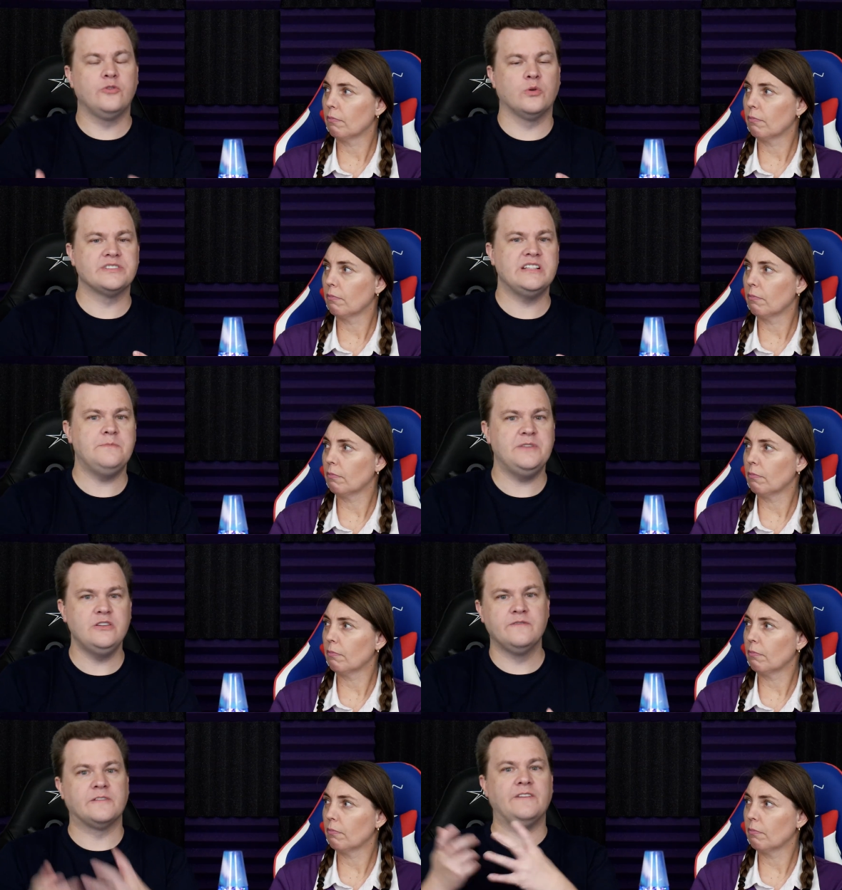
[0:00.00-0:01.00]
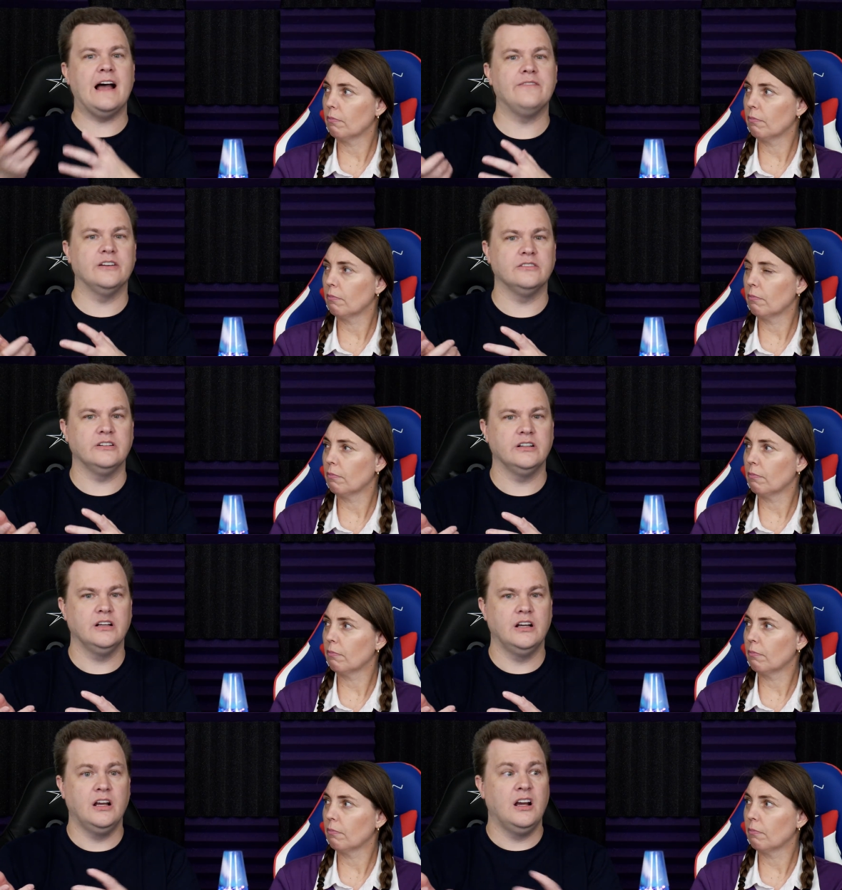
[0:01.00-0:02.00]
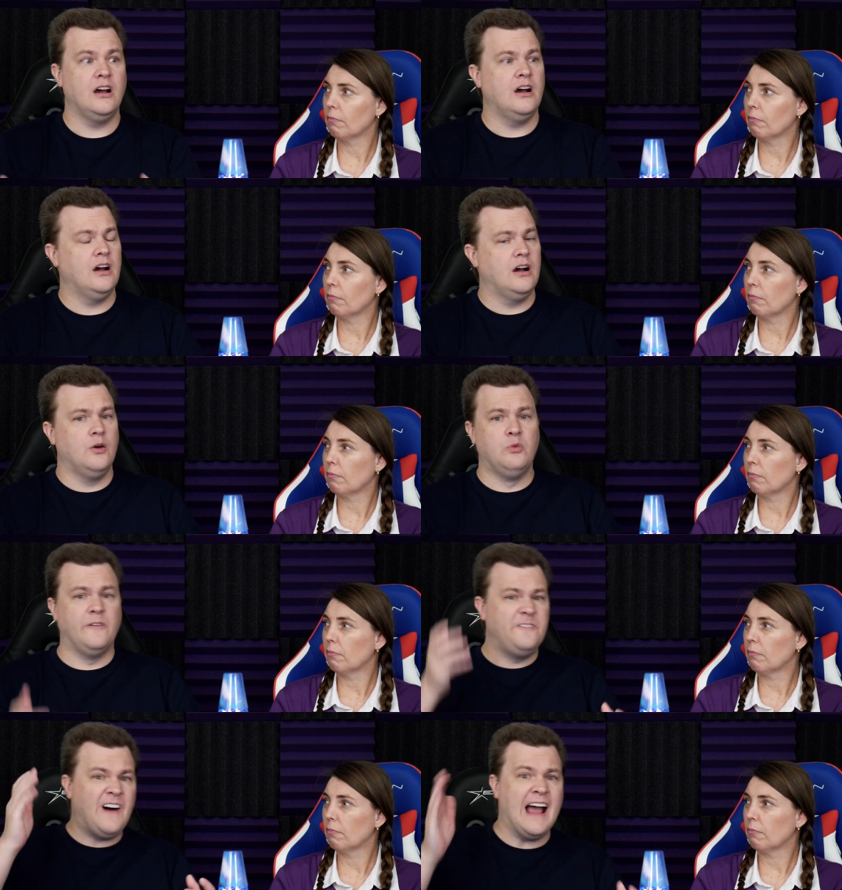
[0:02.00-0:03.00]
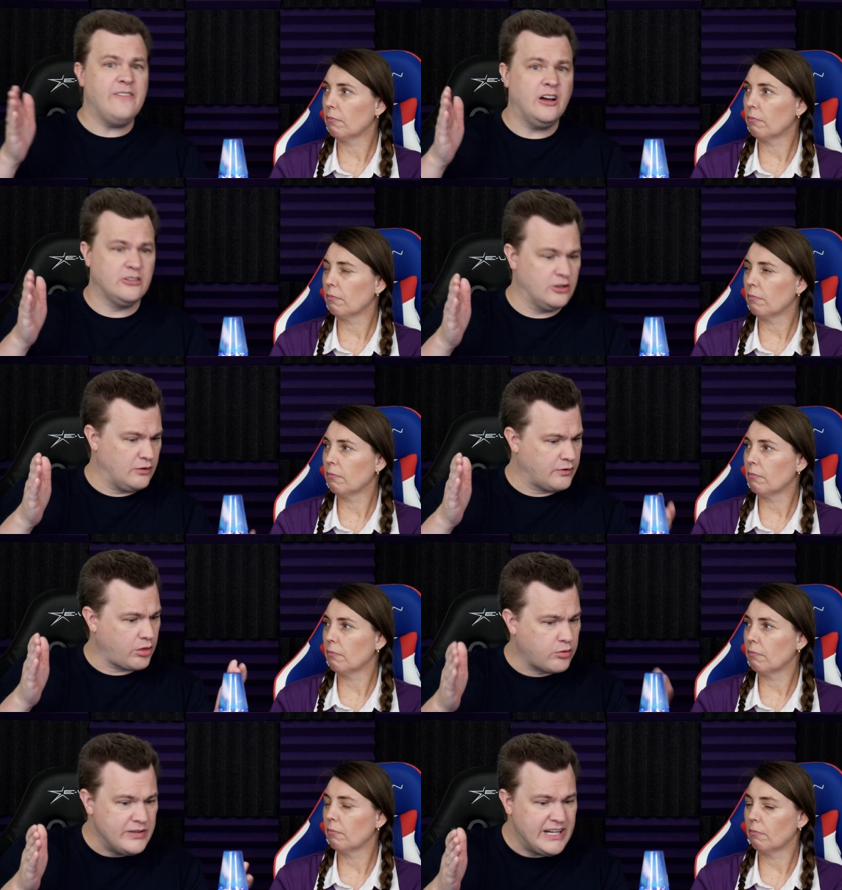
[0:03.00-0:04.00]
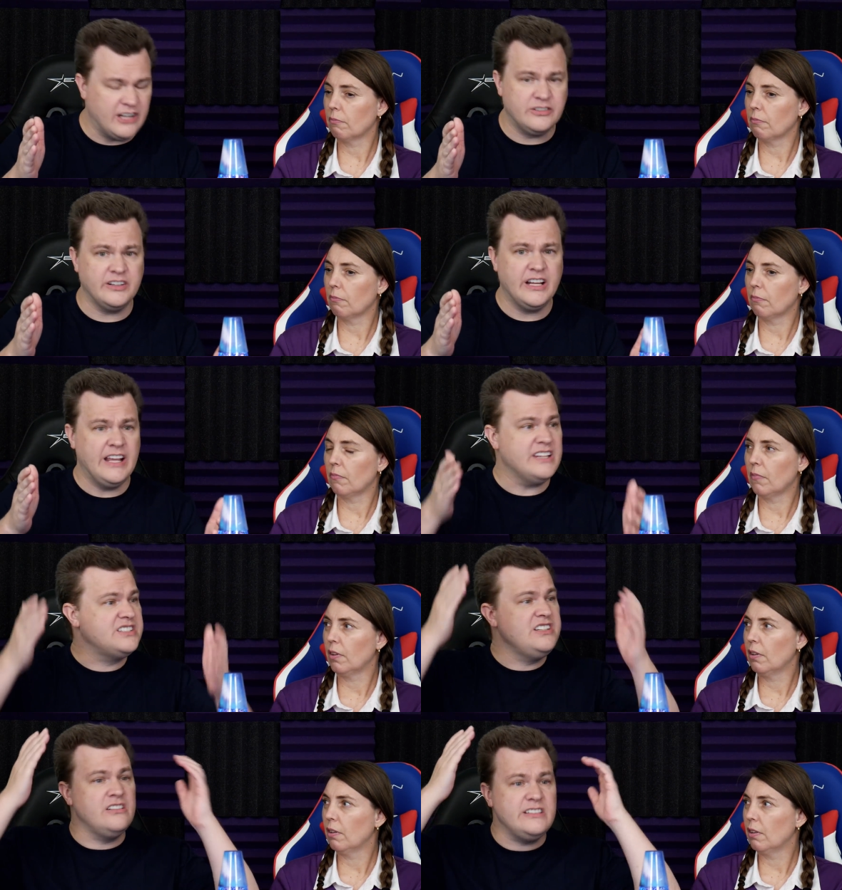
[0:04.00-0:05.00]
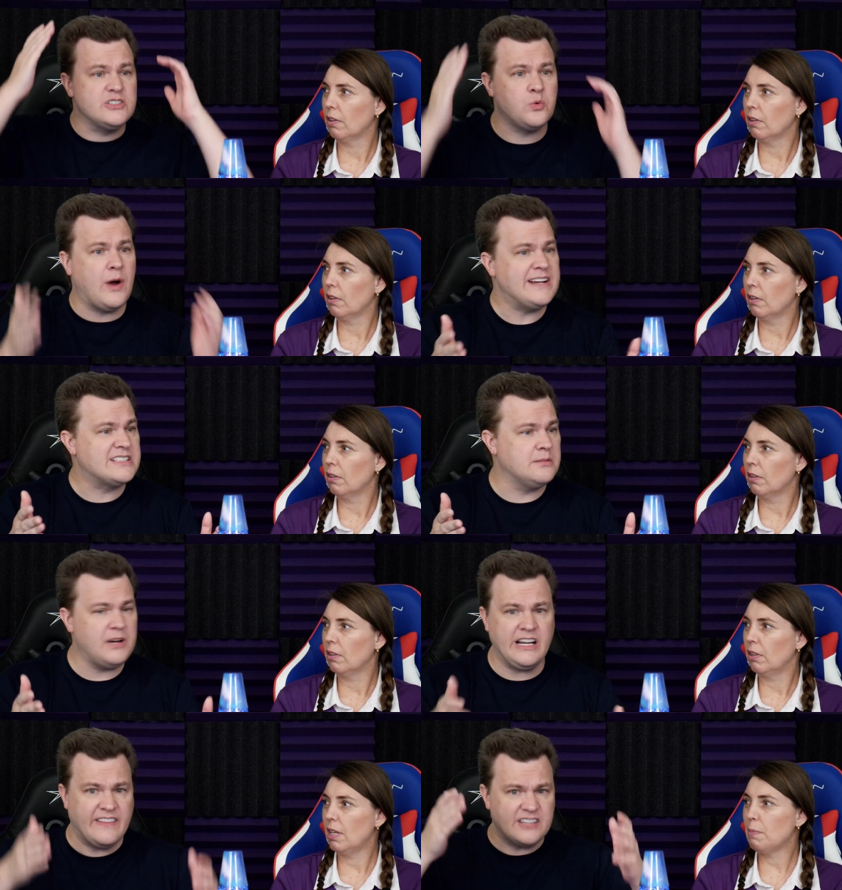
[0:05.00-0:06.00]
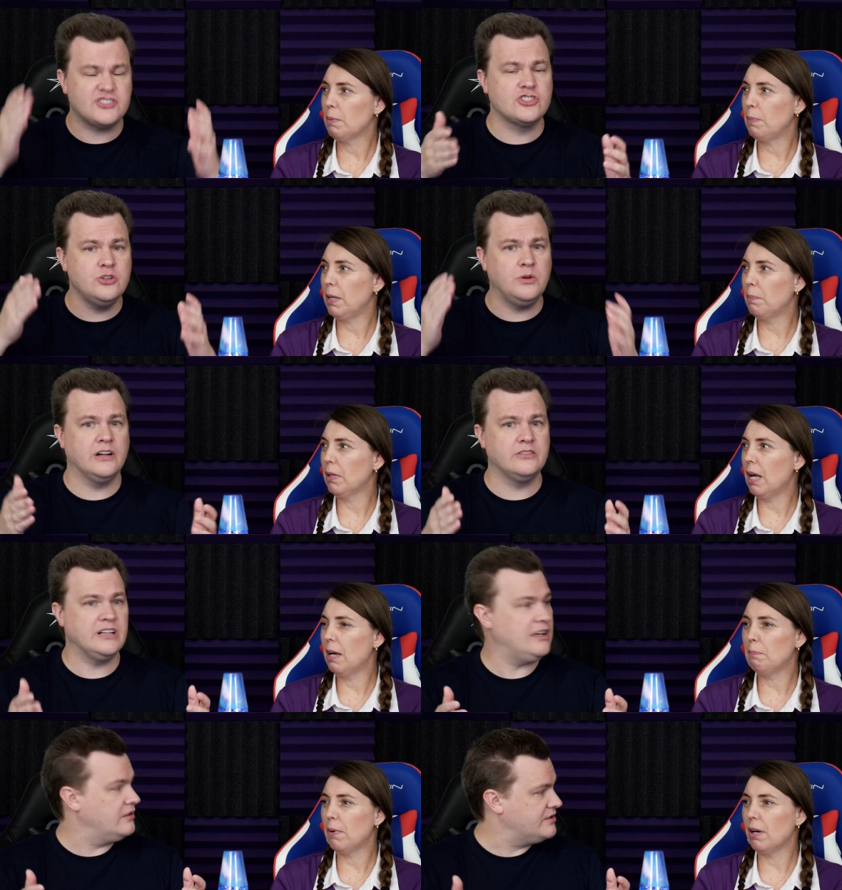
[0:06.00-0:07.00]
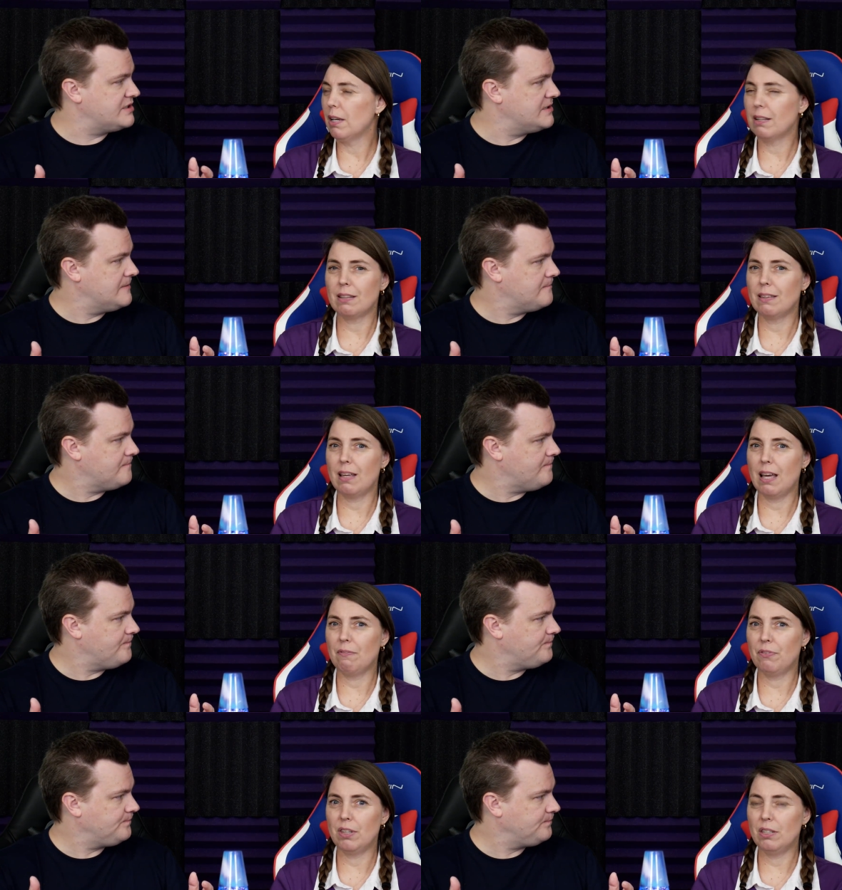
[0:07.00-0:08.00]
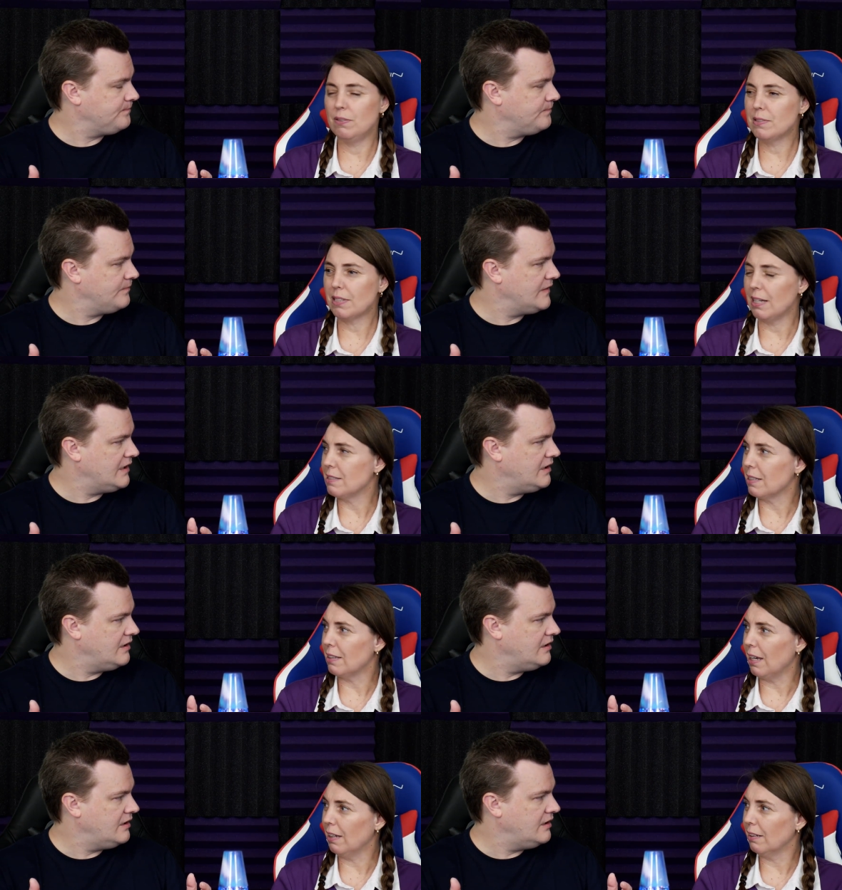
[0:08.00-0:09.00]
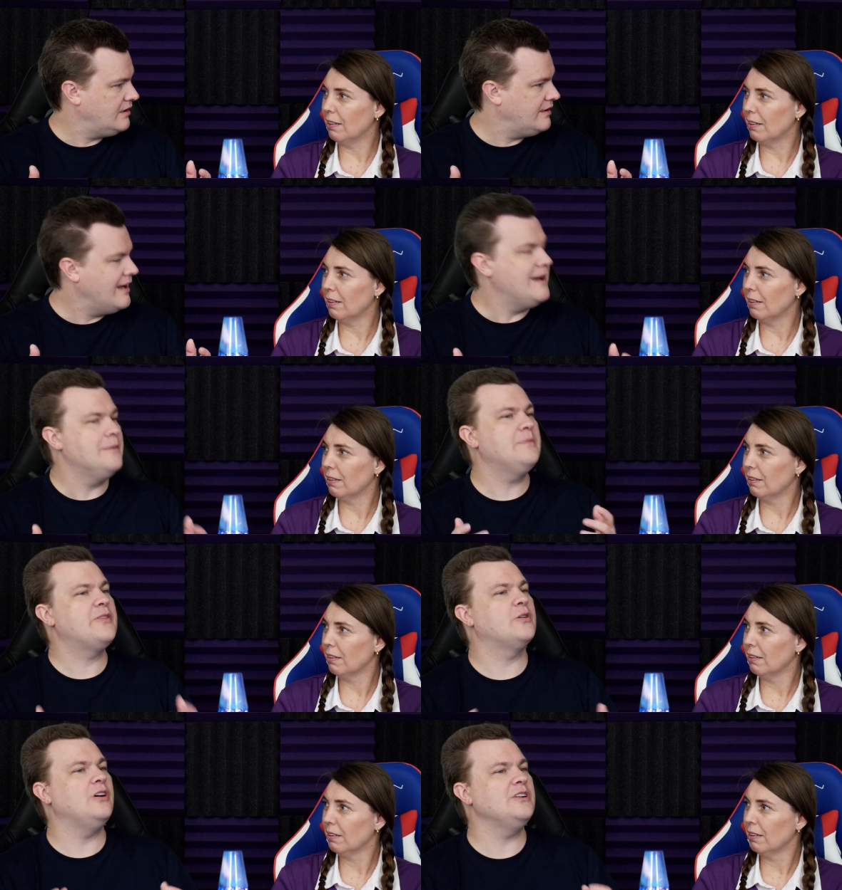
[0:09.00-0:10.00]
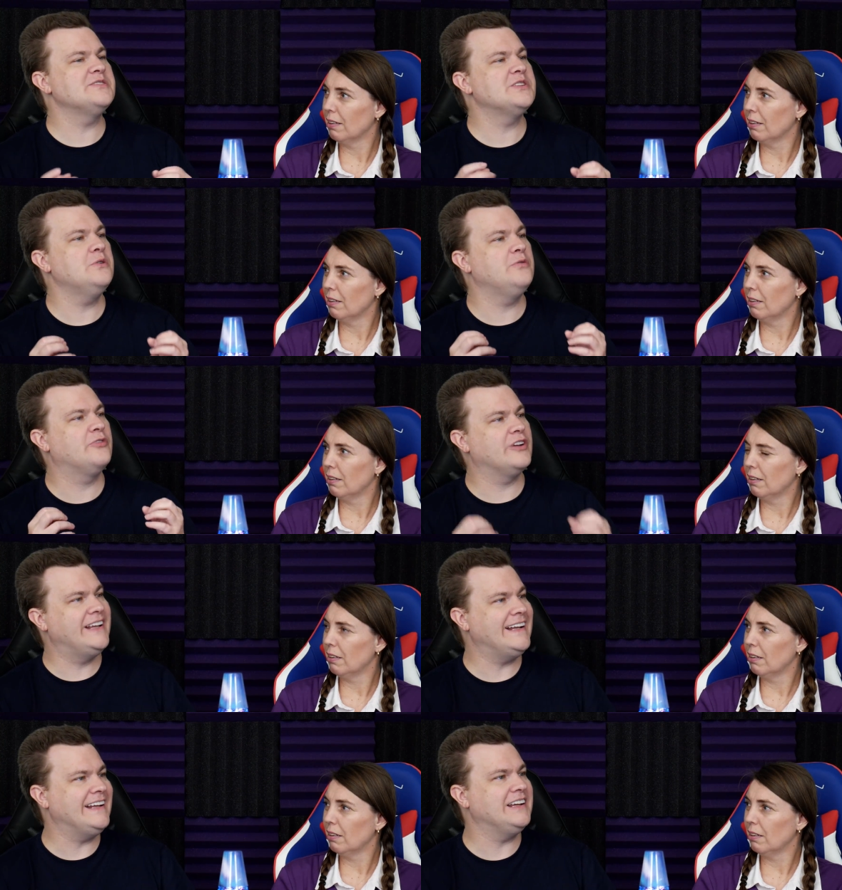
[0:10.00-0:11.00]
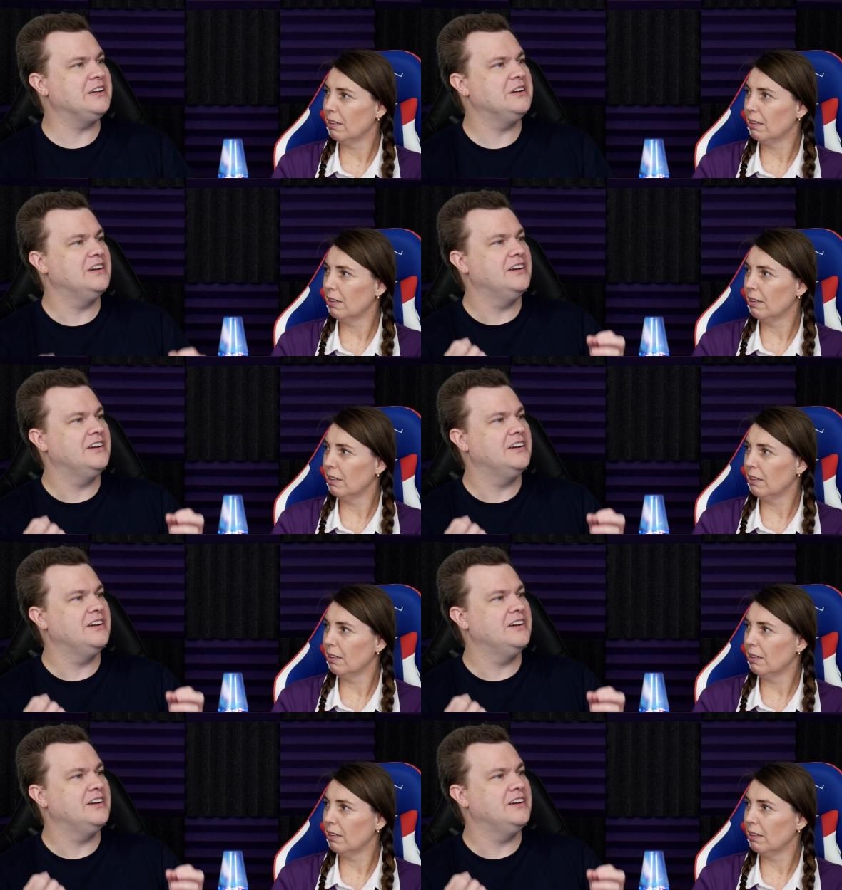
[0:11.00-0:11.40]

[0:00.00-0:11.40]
Speaker 1: core C P U for five hundred. Well, five hundred over three hundred is nearly twice the money.
Speaker 2: That's yeah, but two hundred dollars. People aren't buying for their use case at that.
Speaker 1: But they're also forgetting